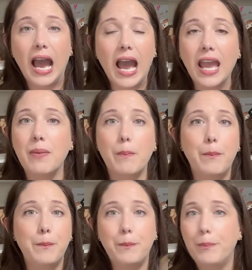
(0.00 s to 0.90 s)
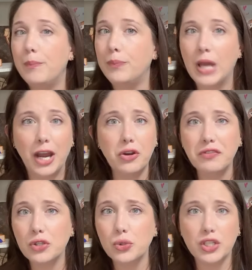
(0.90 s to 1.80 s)
I don't
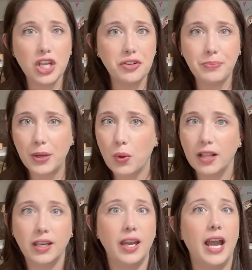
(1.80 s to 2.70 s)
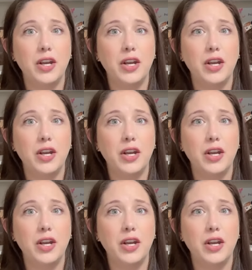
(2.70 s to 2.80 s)
have to switch out of my wallet.